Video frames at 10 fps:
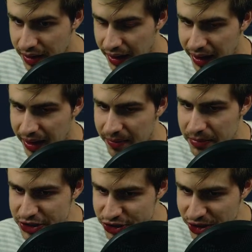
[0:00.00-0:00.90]

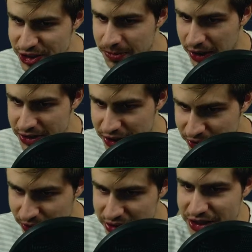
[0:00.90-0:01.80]
Mitro spotted
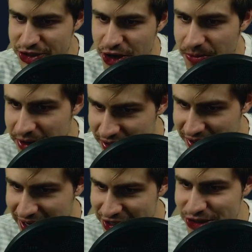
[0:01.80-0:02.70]
with the Serbian
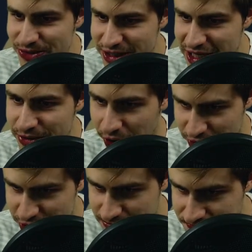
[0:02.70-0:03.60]
national team coach,